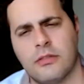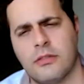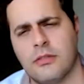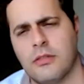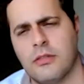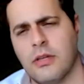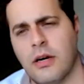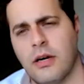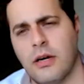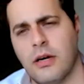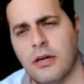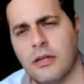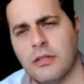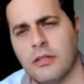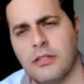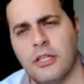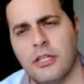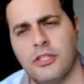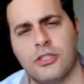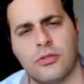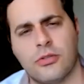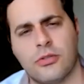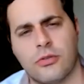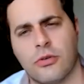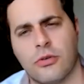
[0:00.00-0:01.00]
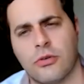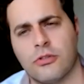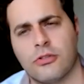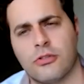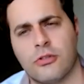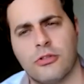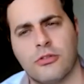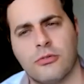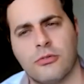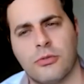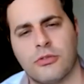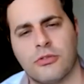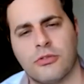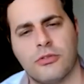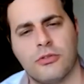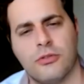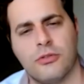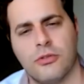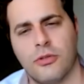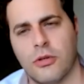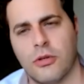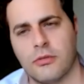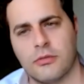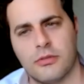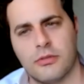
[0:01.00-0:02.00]
uh, digital groceries was
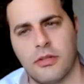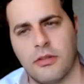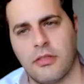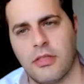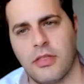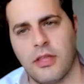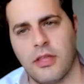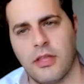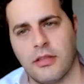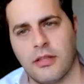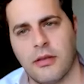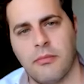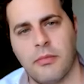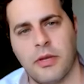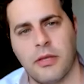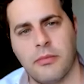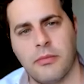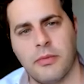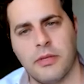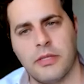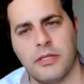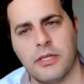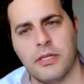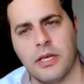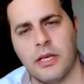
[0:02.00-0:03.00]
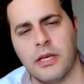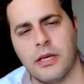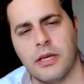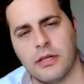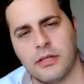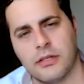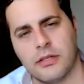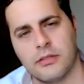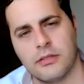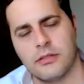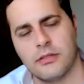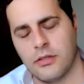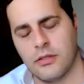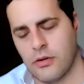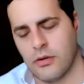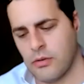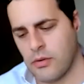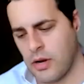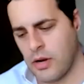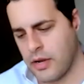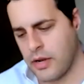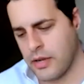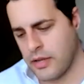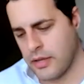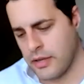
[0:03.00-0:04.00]
not the thing that made me tick. So
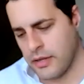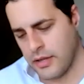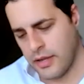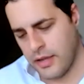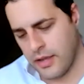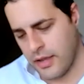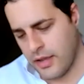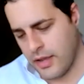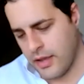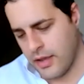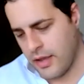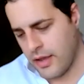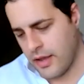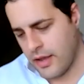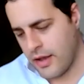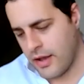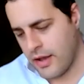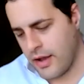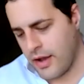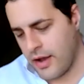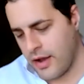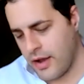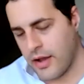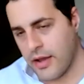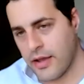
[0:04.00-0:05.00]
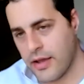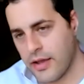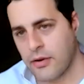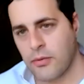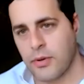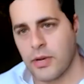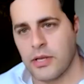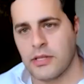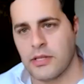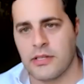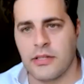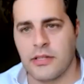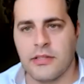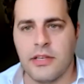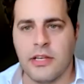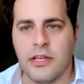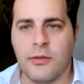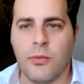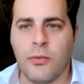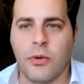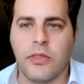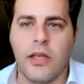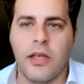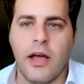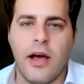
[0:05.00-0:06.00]
I I quit and did
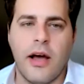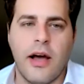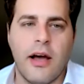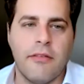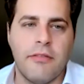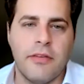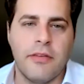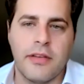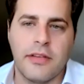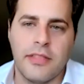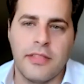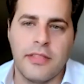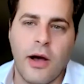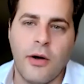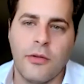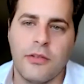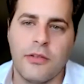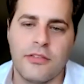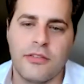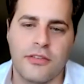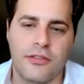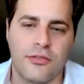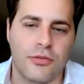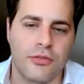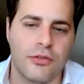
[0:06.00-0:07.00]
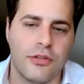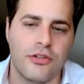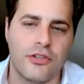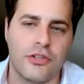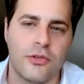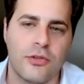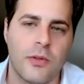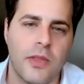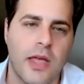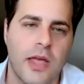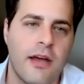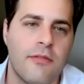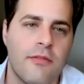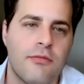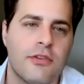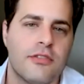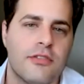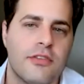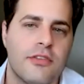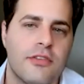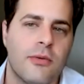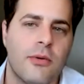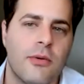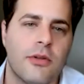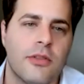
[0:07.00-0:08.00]
what I think now this is traditional. Every
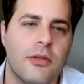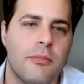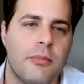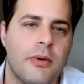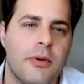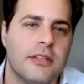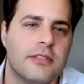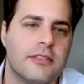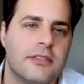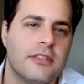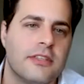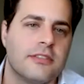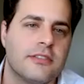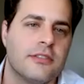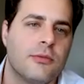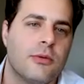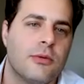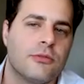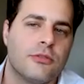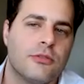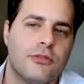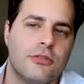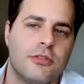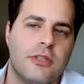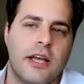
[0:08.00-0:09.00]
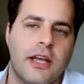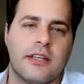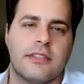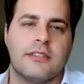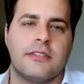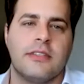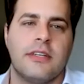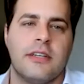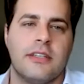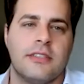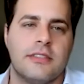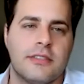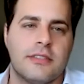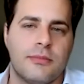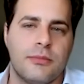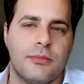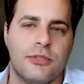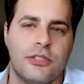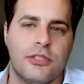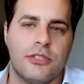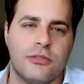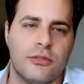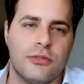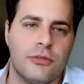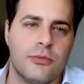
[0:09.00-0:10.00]
single other person doesn't know what to do next does,
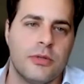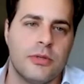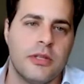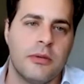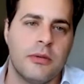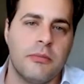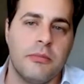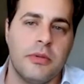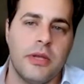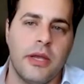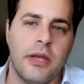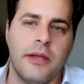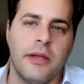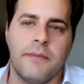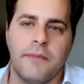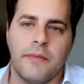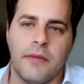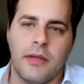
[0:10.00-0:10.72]
which is to do an MBA.